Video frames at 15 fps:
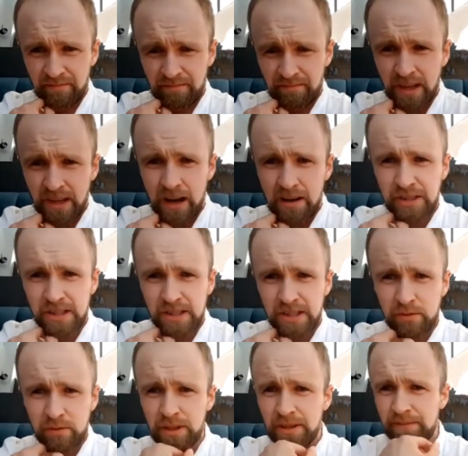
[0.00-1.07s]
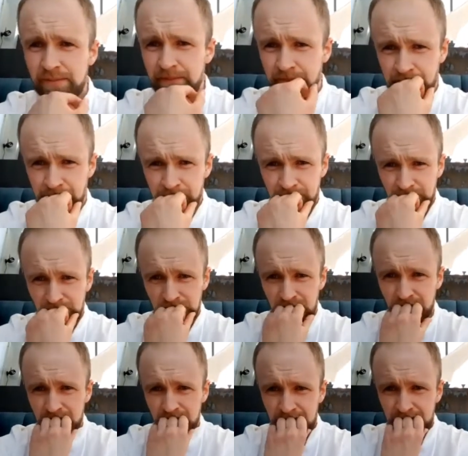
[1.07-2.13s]
I'll just keep rolling it.
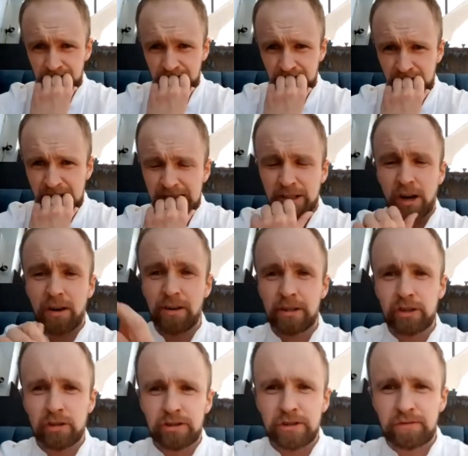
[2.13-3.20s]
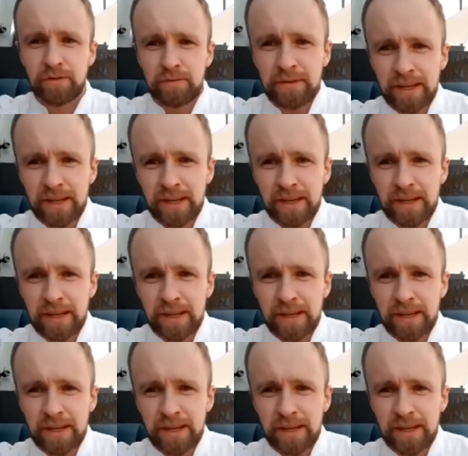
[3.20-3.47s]
It's hard to judge it from here,